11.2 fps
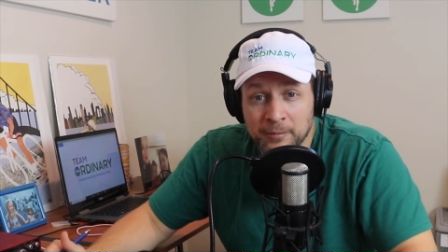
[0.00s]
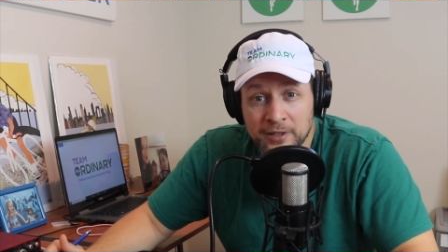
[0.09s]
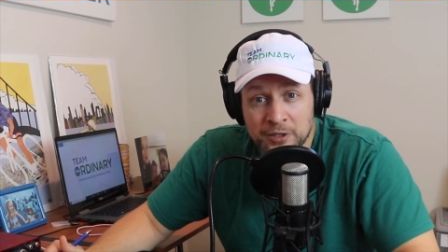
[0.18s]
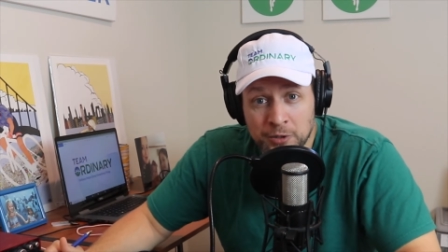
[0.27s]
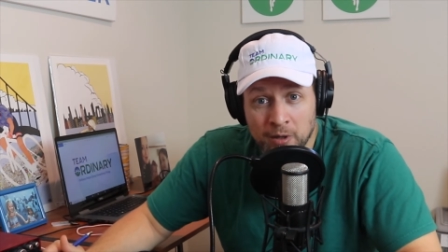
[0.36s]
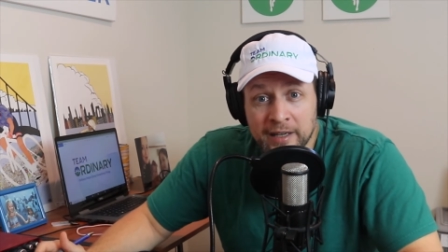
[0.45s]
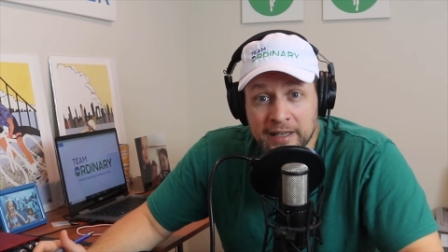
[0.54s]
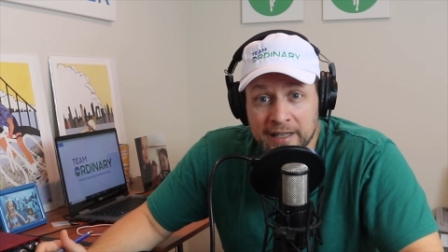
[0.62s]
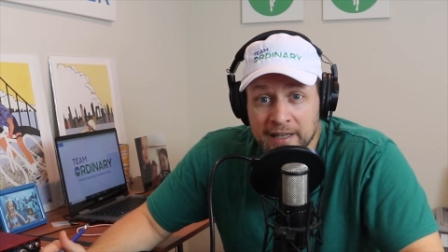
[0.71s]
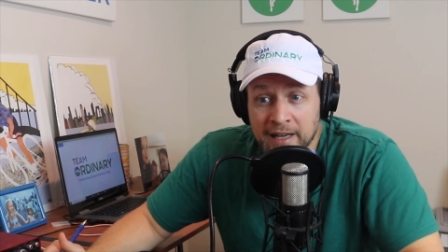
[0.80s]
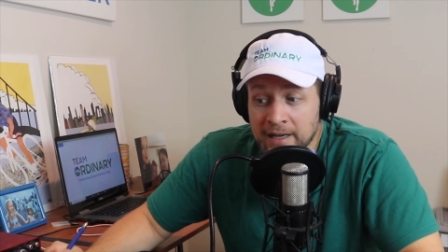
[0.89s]
enjoying
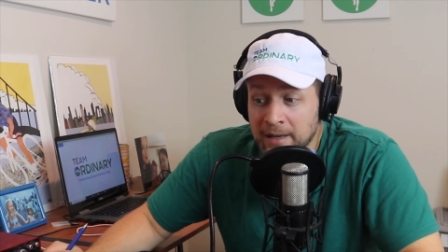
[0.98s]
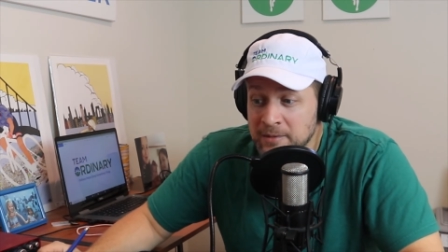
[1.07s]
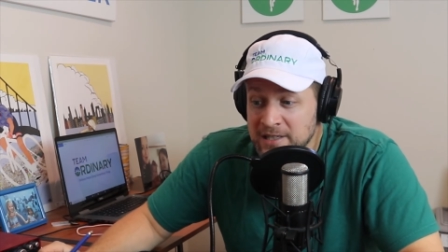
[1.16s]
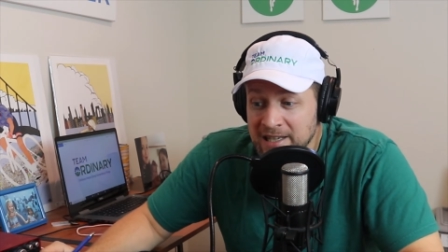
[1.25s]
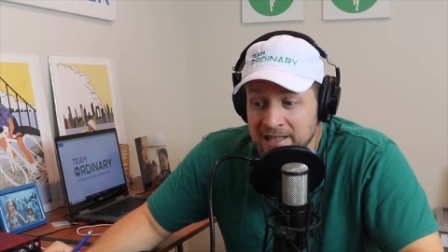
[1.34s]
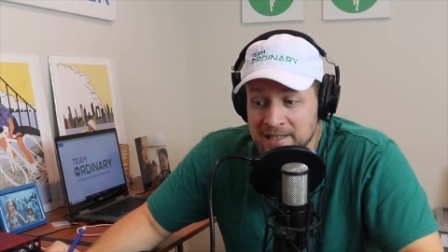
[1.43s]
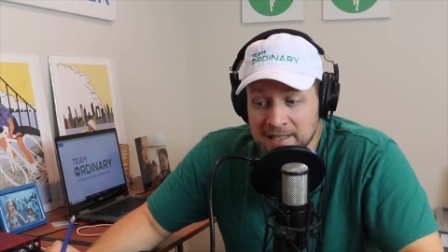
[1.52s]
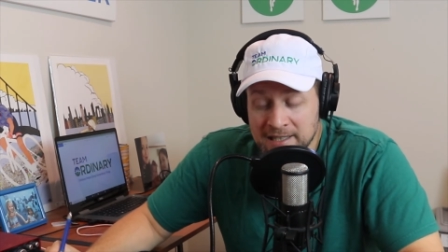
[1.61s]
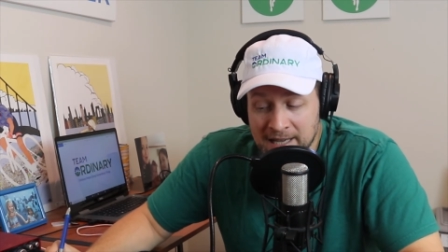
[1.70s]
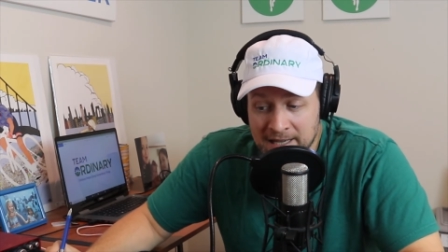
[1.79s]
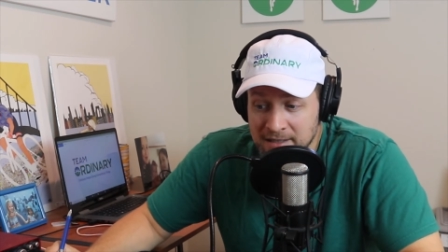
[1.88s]
it, and I'm seeing
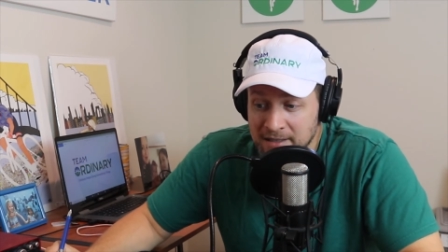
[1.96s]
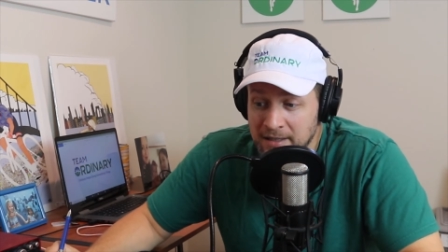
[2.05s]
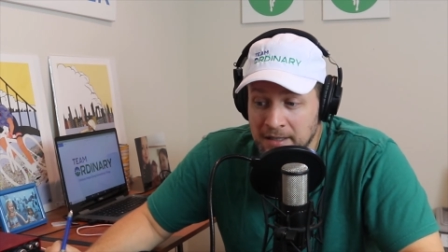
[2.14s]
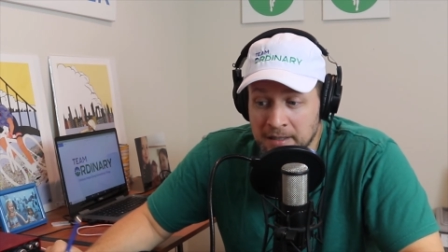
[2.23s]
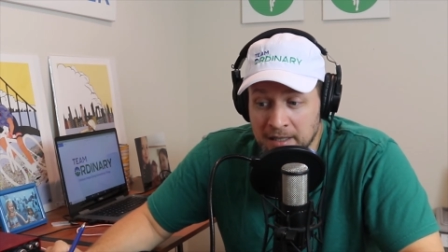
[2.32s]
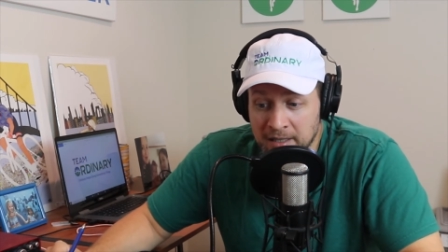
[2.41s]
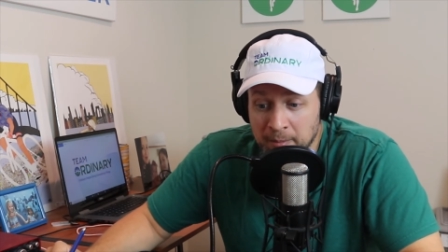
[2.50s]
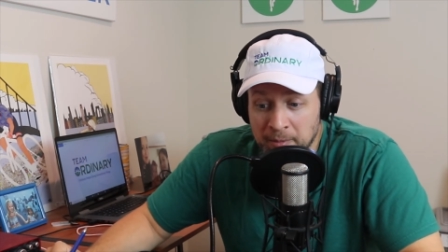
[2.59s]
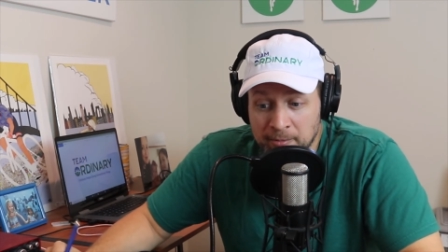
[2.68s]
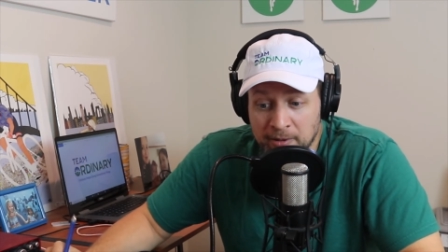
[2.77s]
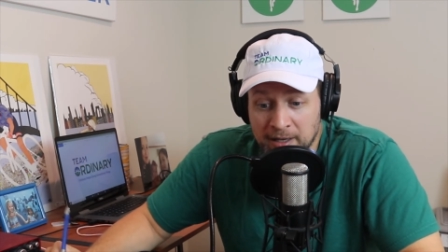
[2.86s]
success in the
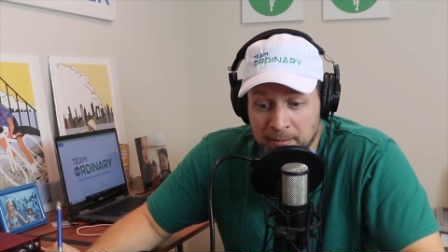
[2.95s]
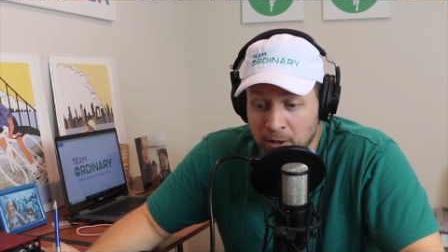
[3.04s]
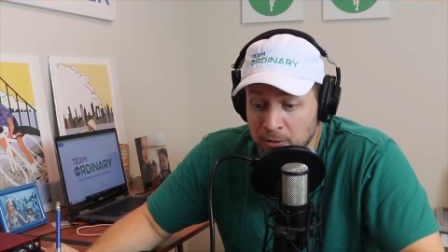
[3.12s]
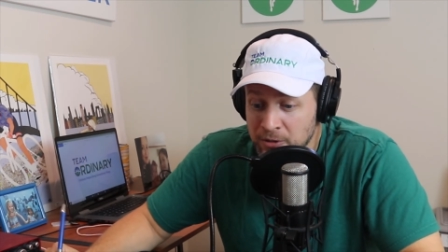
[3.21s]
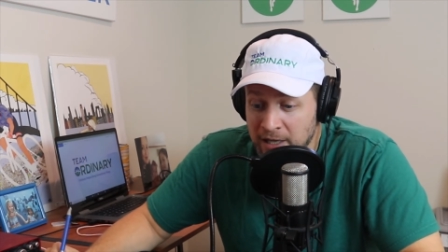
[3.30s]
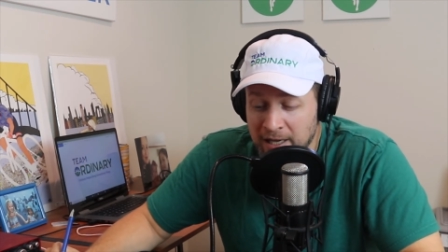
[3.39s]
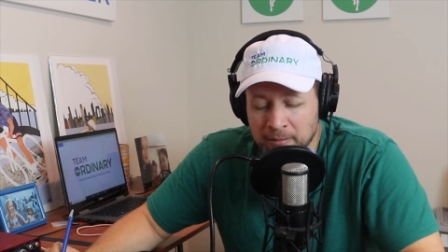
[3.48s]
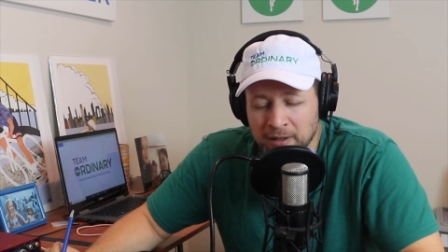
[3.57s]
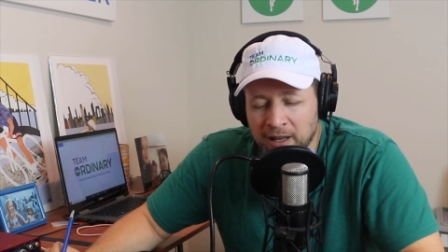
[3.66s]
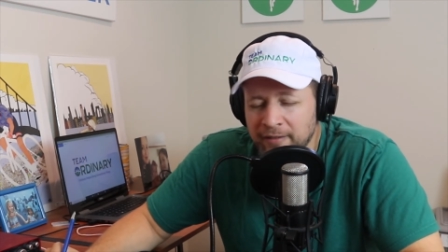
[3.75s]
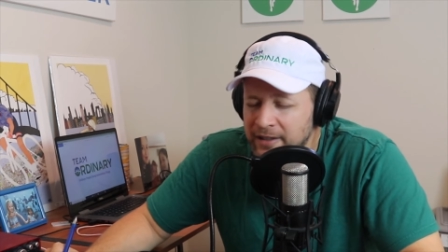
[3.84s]
people that I'm coaching, and I'm
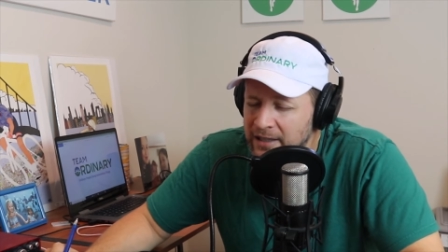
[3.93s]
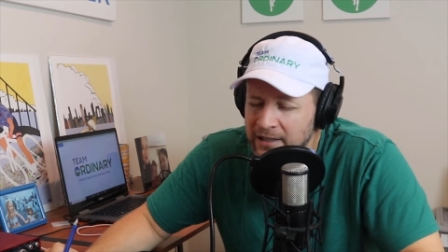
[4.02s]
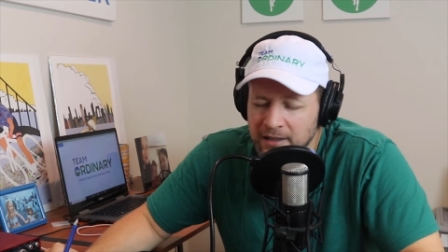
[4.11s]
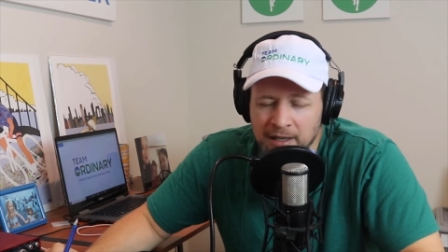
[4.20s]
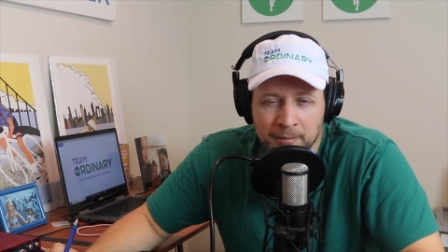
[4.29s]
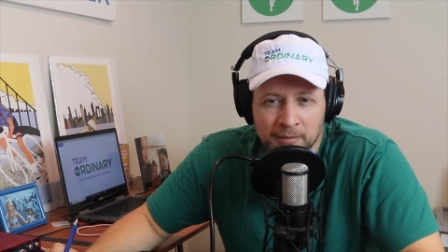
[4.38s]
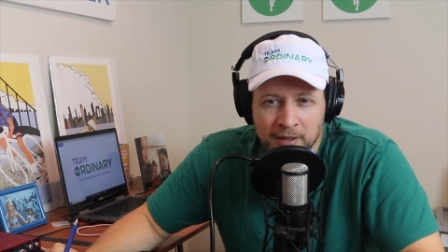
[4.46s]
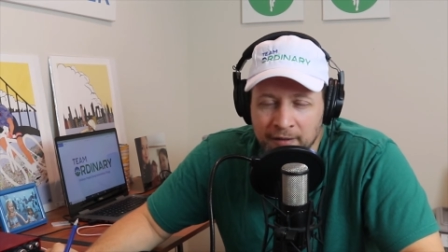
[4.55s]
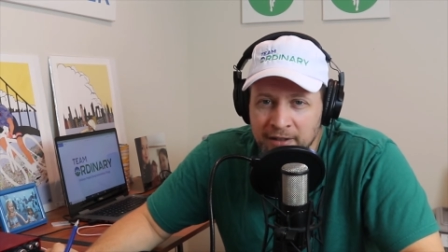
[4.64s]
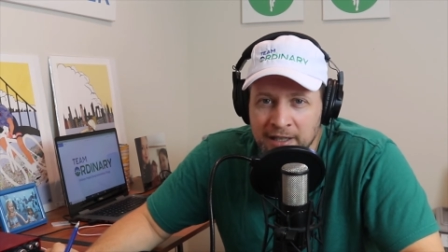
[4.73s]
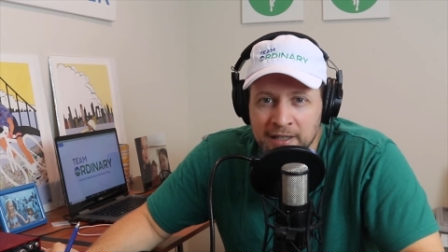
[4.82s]
loving
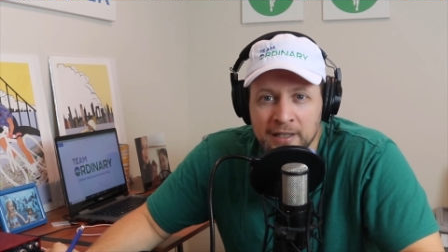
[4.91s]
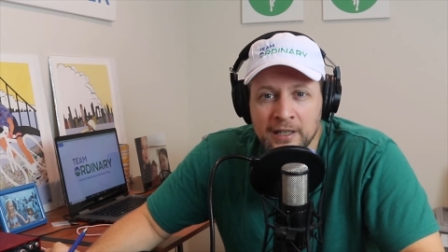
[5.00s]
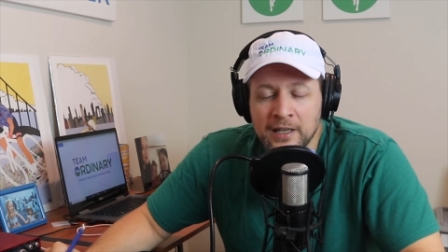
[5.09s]
it.